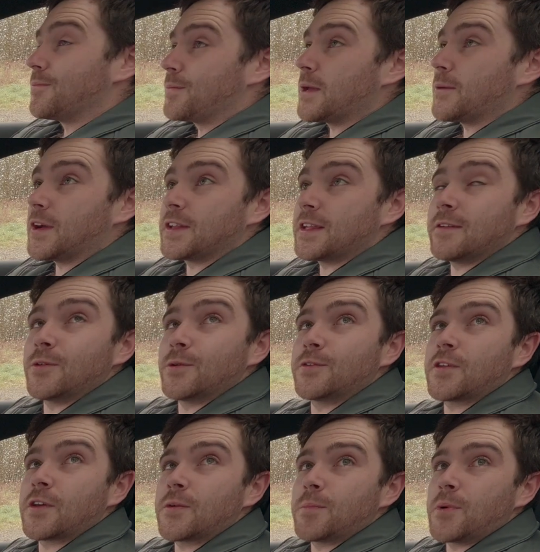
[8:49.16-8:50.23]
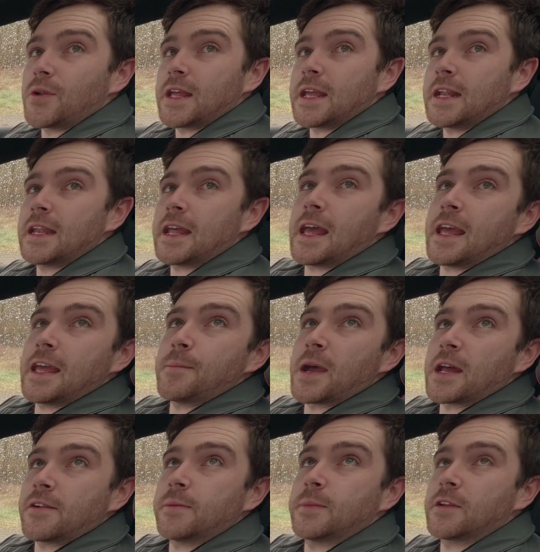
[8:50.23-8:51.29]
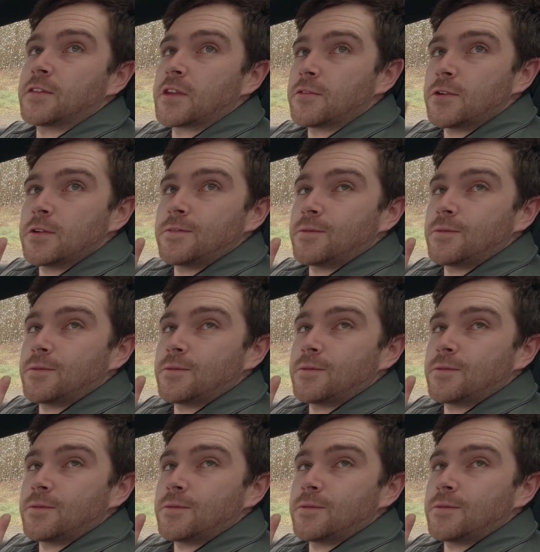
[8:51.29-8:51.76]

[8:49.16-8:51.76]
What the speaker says: BYD have also put in a panoramic sunroof,